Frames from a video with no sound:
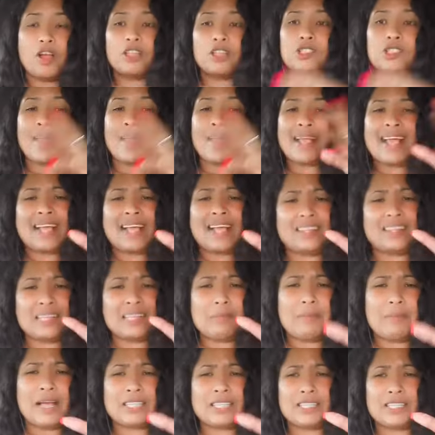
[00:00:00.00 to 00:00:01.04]
So I cannot
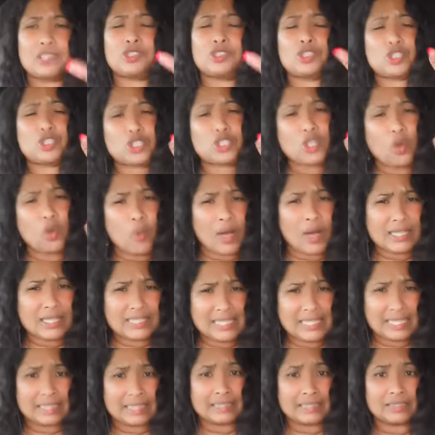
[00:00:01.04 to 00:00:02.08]
imagine
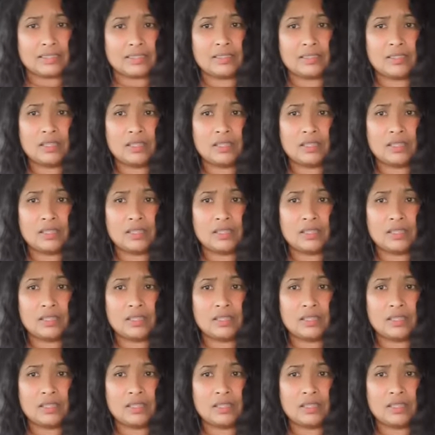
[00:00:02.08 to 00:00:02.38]
squatting